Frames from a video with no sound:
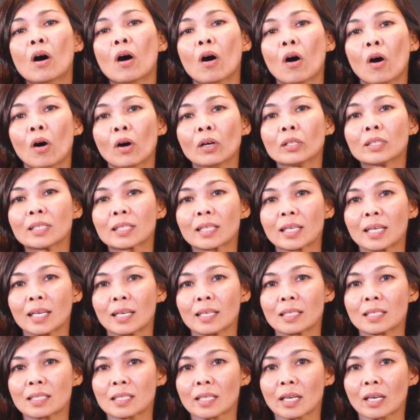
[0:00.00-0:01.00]
all the
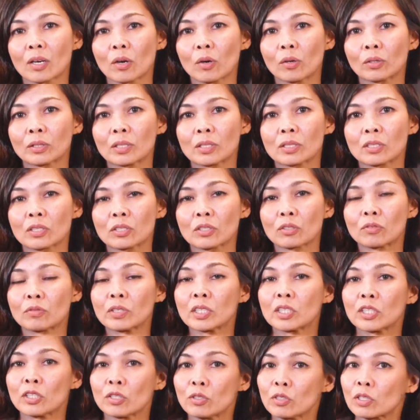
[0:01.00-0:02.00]
key stakeholders to
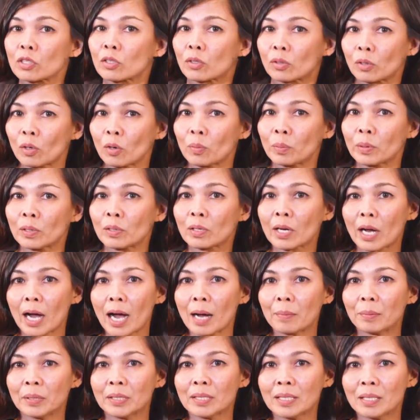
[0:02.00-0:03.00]
reduce global
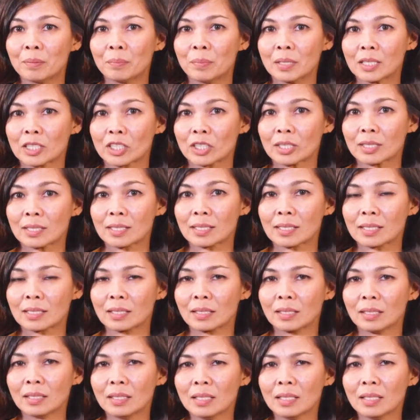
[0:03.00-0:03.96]
carbon emissions.